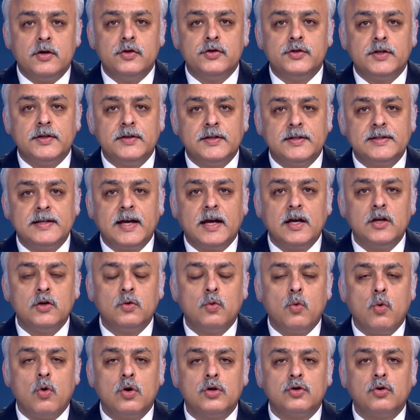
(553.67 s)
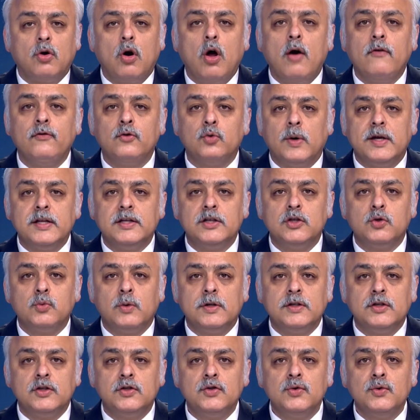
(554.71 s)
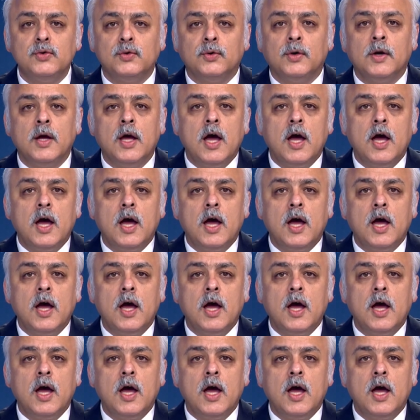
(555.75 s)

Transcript: in the second quarter of 2022,